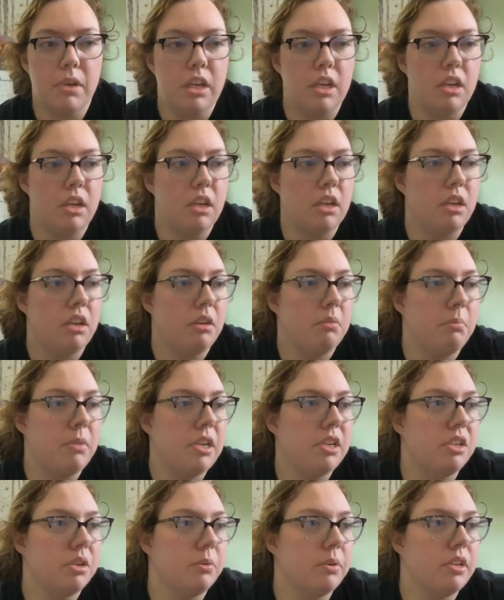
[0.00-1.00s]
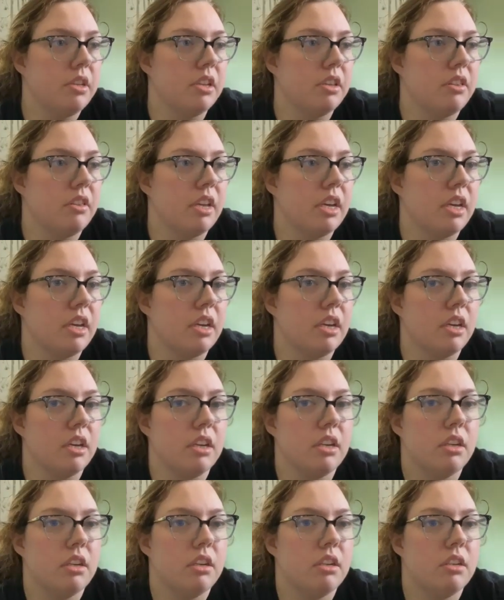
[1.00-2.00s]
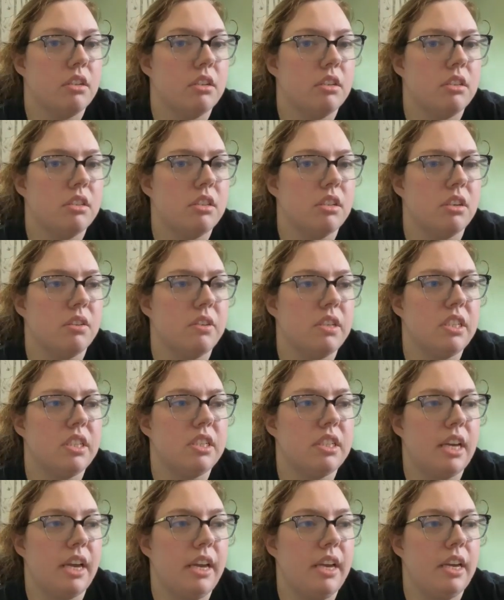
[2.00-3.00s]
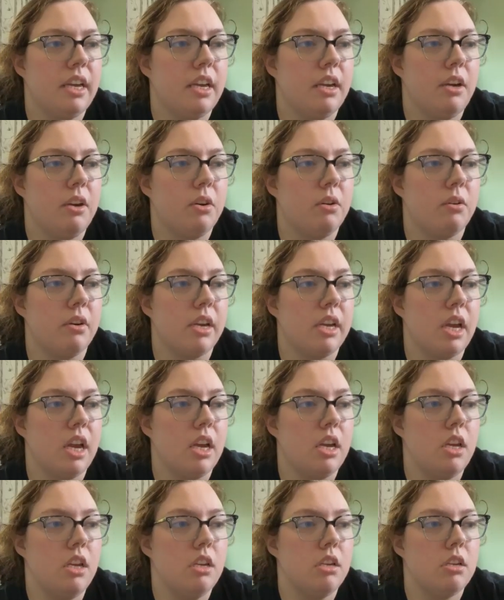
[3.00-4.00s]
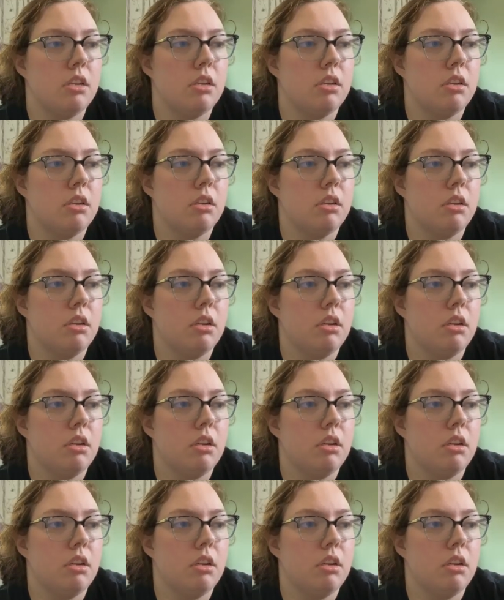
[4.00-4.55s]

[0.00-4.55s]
me me doing the thing. So it's saying create.